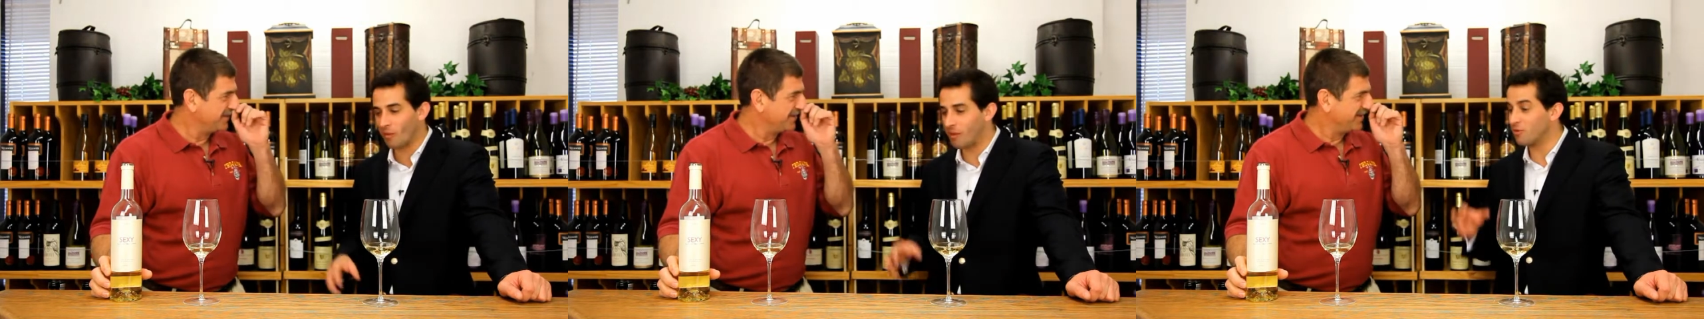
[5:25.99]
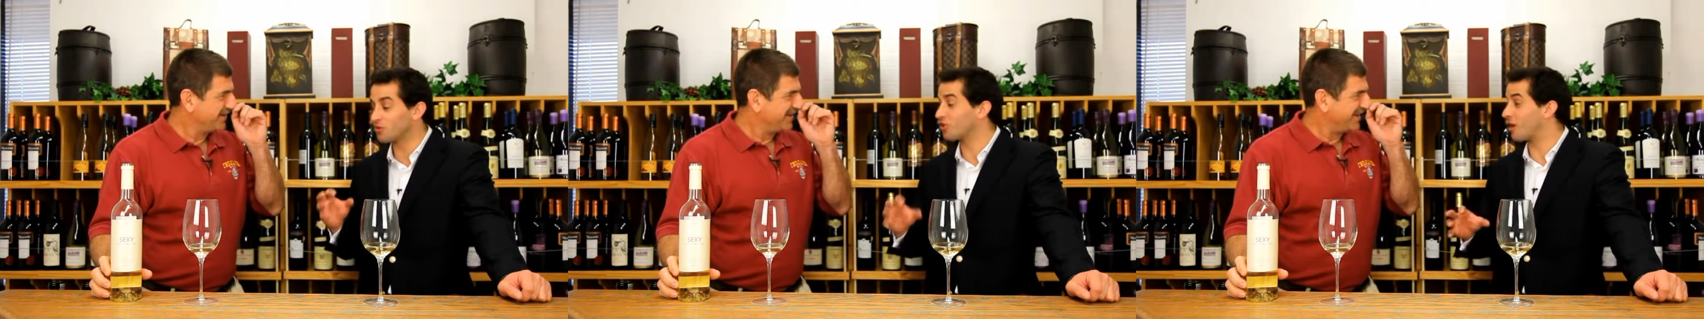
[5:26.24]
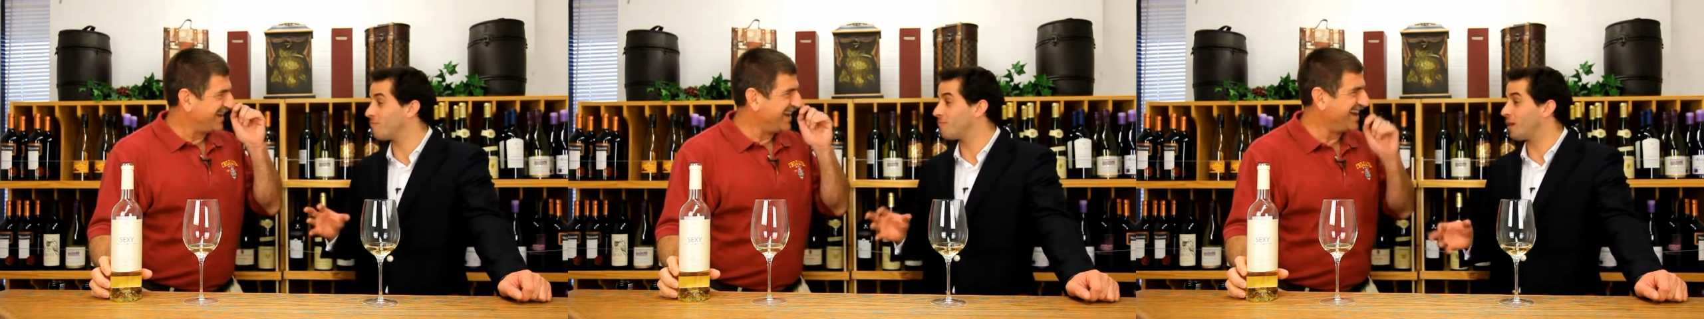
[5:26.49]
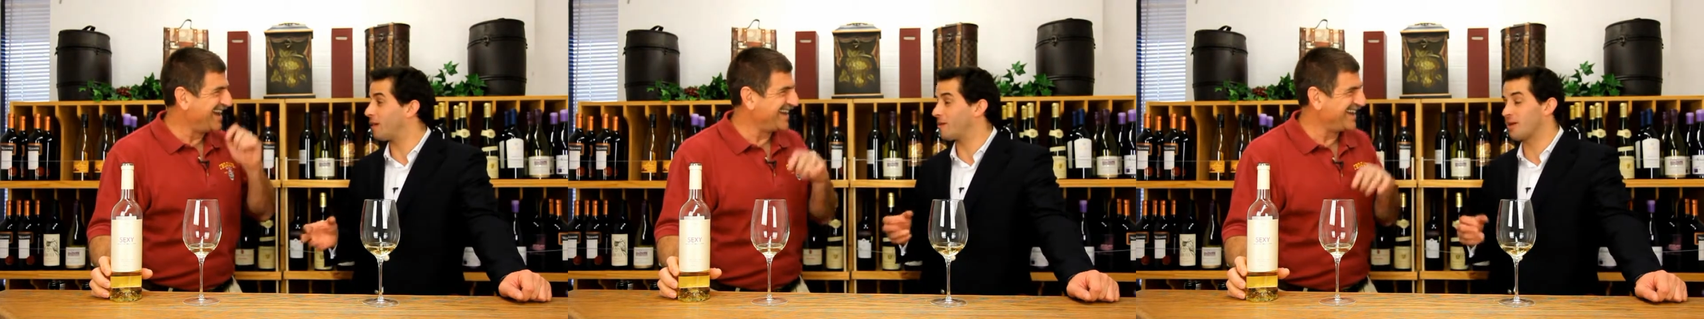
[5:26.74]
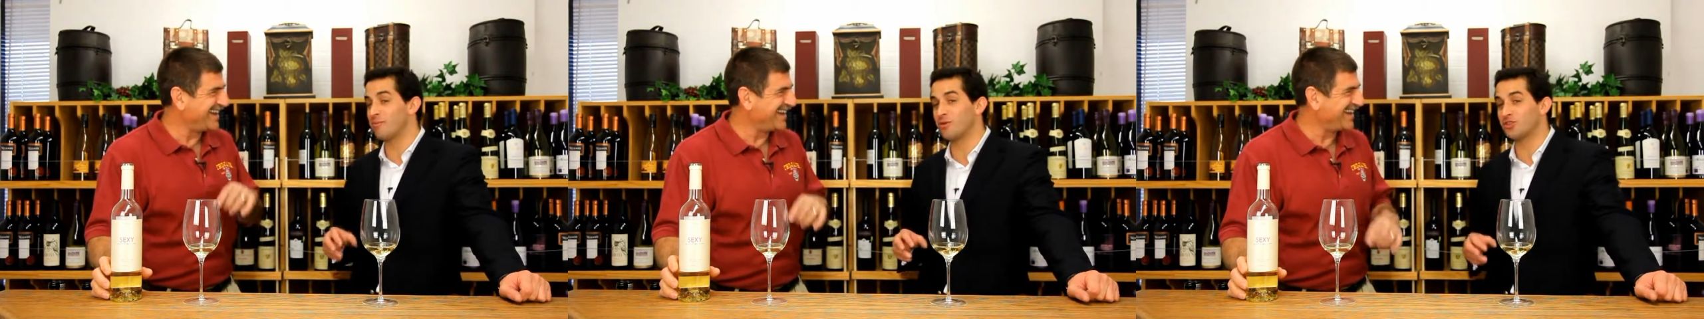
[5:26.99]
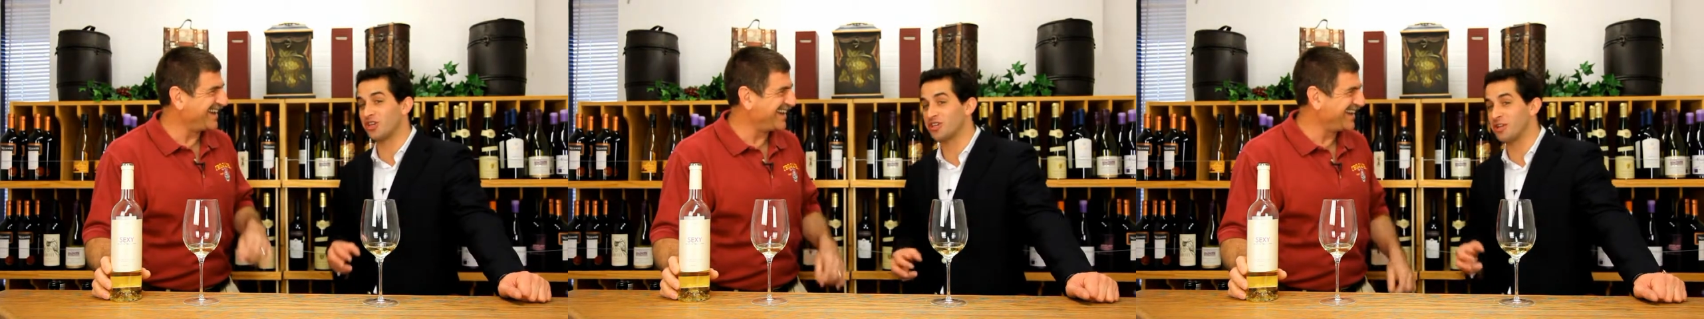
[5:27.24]
Speaker 1: I'm not, I'm, and I'm
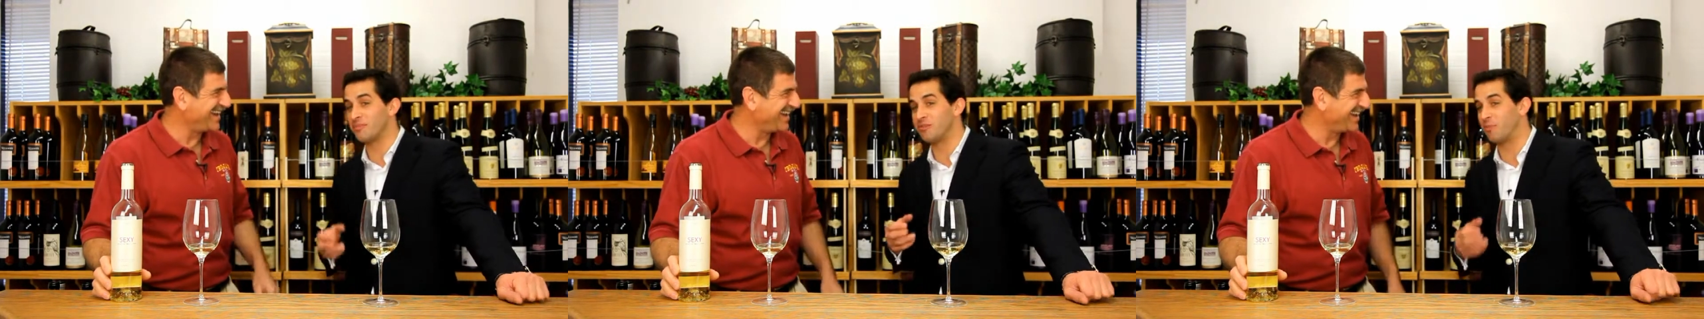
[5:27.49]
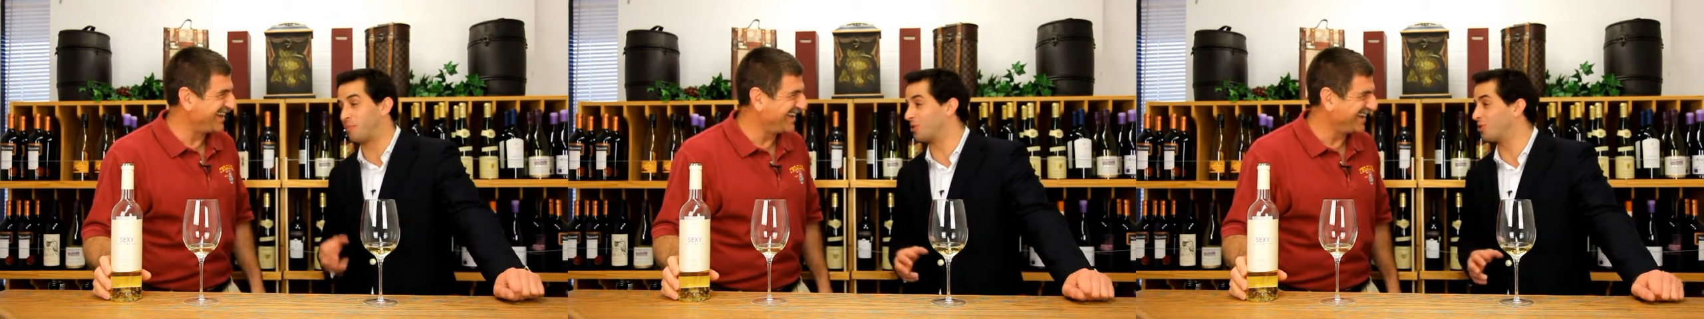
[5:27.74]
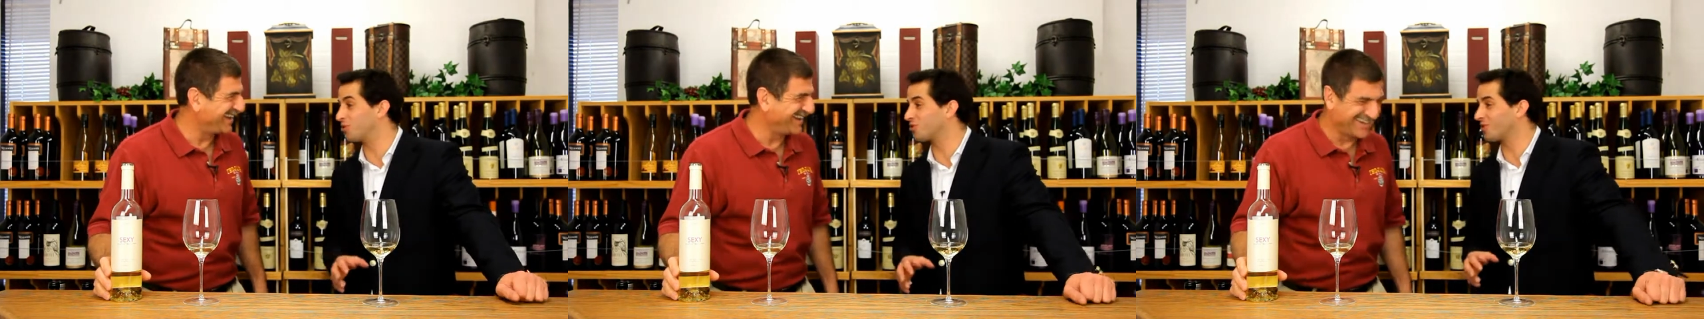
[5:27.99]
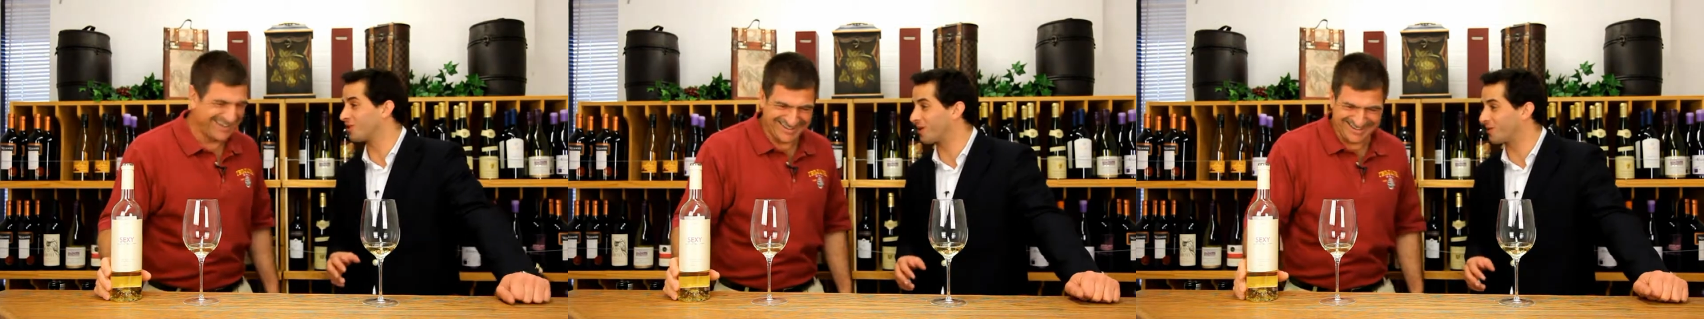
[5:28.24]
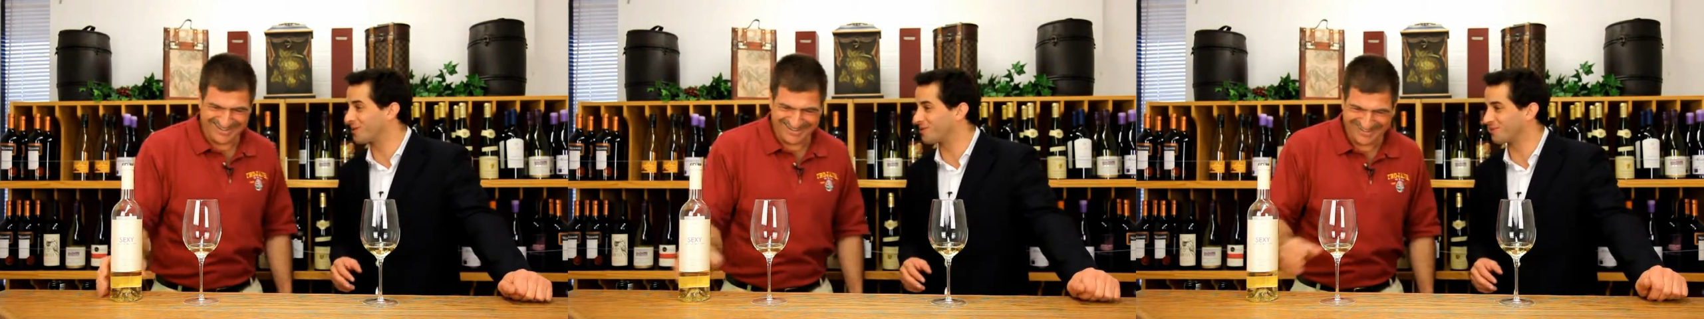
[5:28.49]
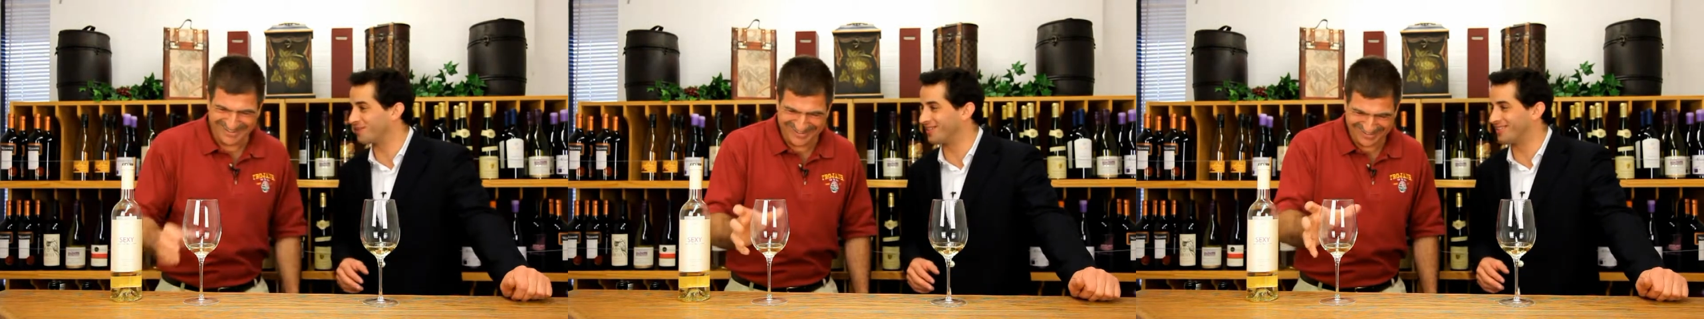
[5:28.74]
not saying that the producer agrees
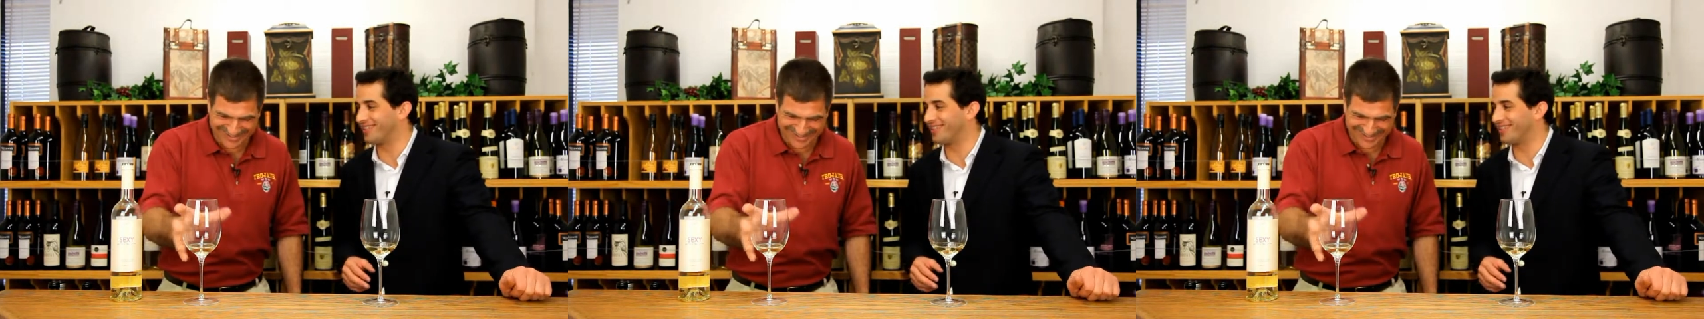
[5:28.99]
with it.